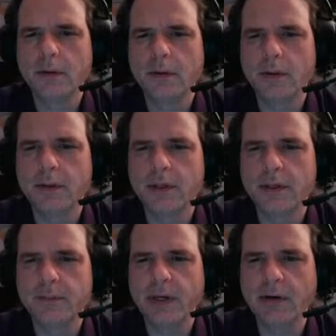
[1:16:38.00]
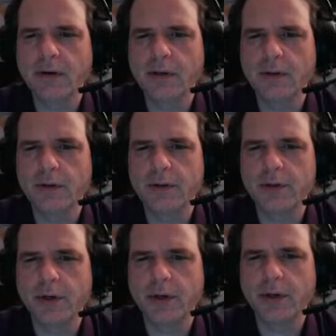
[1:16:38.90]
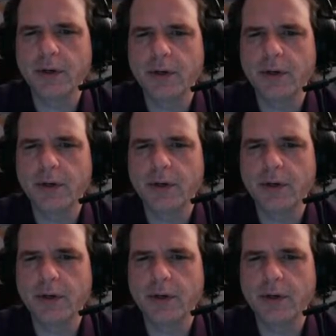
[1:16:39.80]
Just has background or dark.